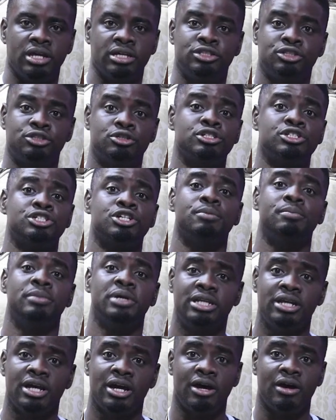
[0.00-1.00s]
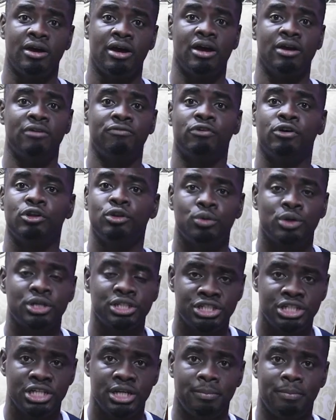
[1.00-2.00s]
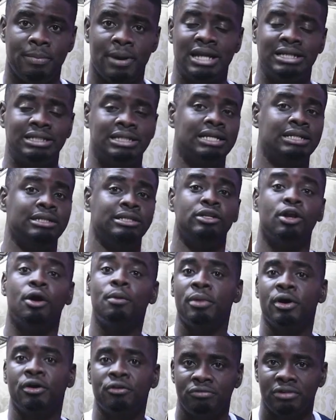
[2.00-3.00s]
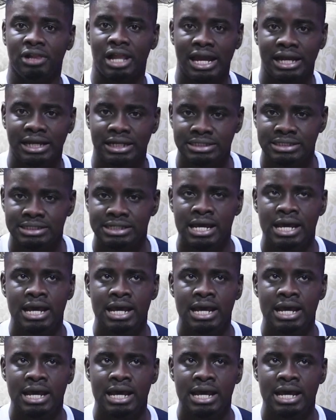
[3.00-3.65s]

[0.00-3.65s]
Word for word: social media uh, followership and the number of likes.